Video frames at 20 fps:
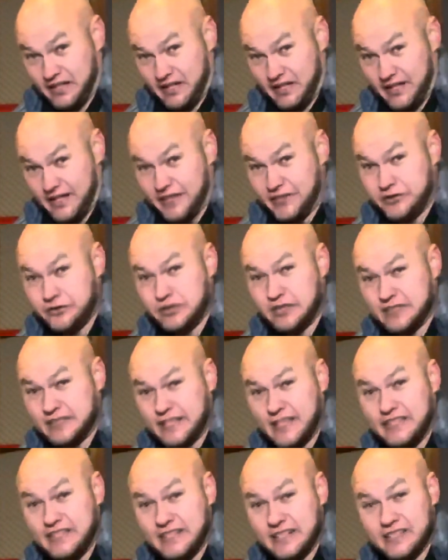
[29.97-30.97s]
As soon as
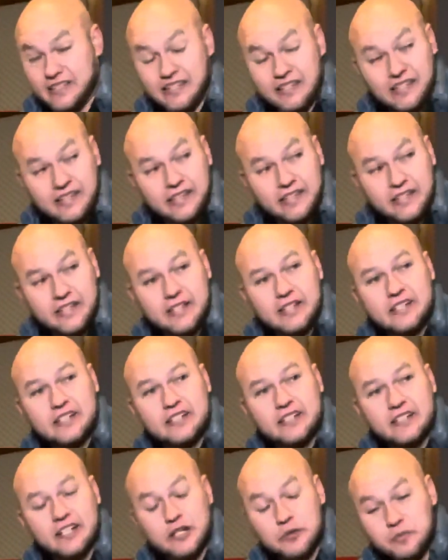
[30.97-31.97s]
they're done there,
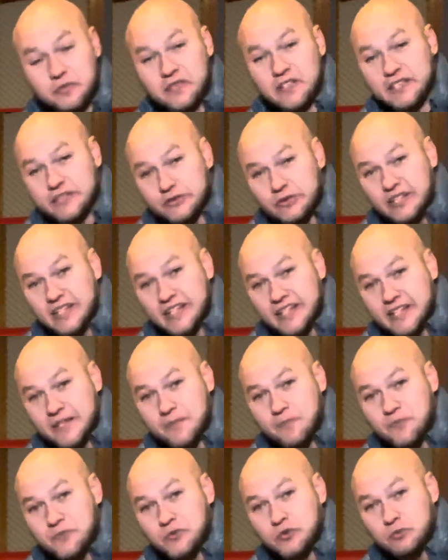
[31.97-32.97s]
hopefully today,
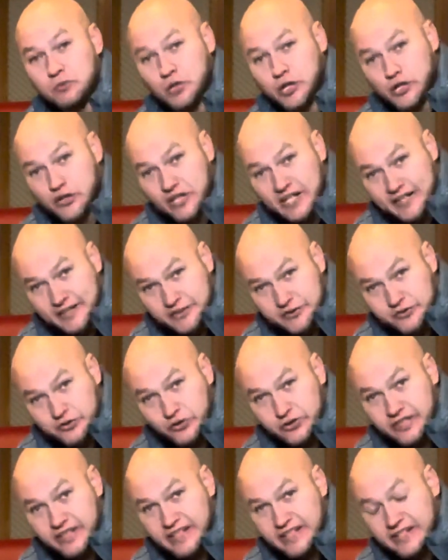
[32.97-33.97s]
tomorrow I can
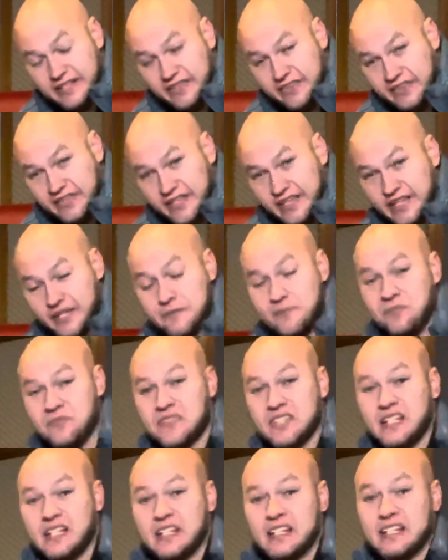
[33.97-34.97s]
start getting in there,
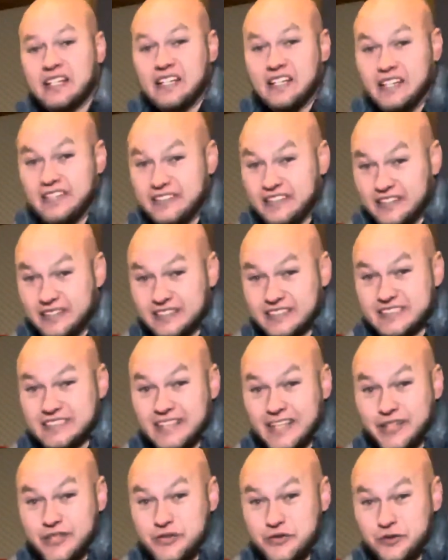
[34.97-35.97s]
and then
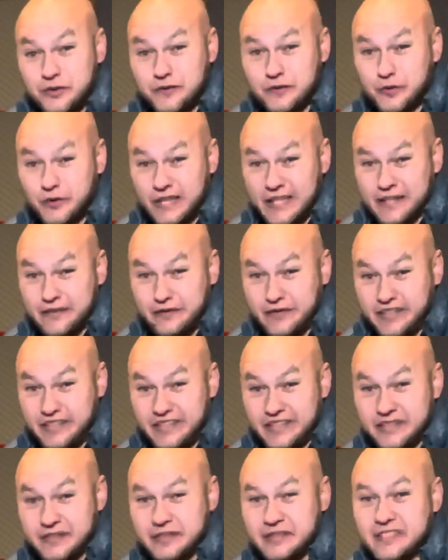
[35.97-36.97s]
stay tuned for that
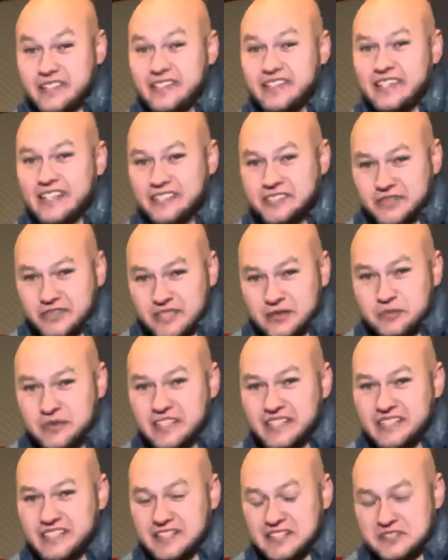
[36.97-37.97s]
video. That's going to be a
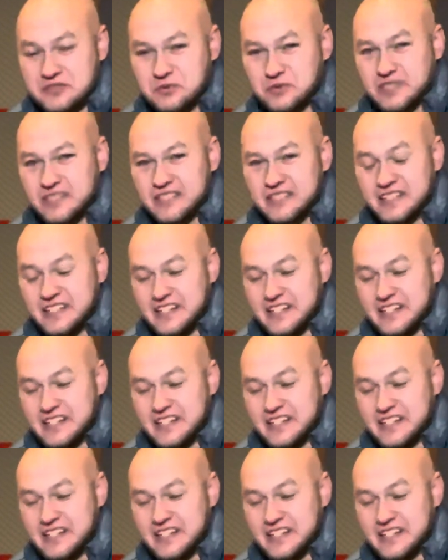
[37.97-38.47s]
nice one.